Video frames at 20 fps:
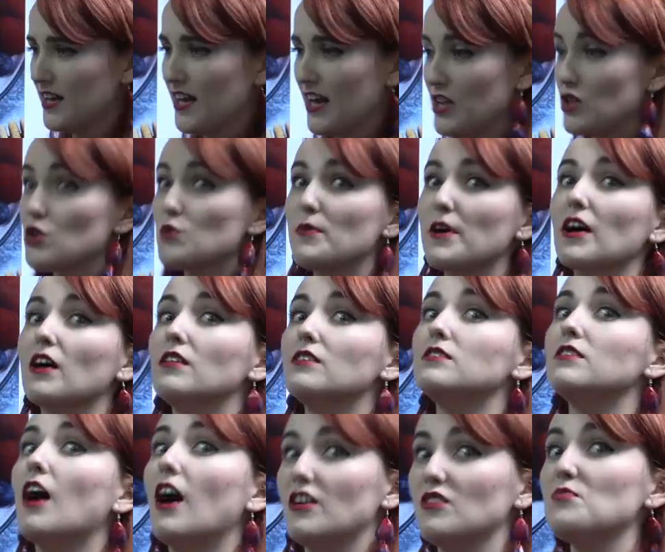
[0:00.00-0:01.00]
and you can make a
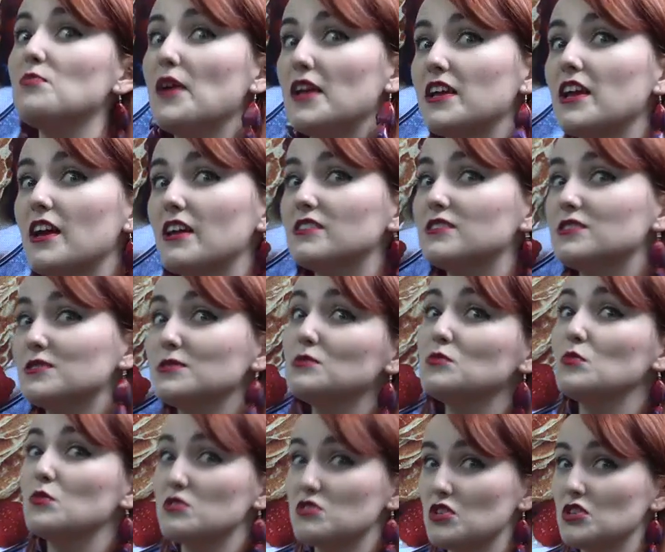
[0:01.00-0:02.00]
lot of pancakes
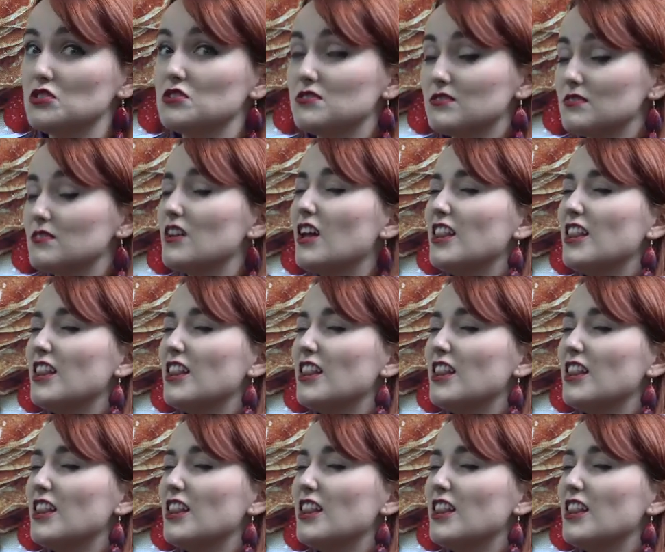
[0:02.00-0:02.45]
with just